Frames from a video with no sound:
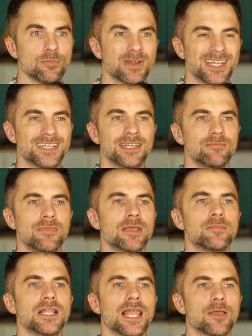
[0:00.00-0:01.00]
But it didn't
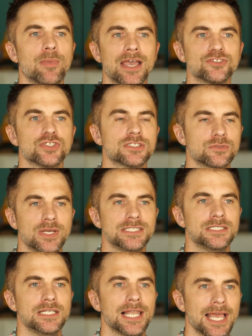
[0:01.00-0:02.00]
make me like Patrick
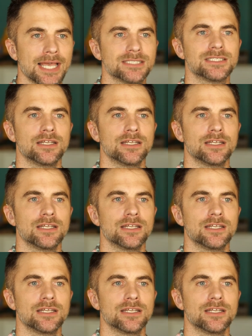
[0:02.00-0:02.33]
Swayze less.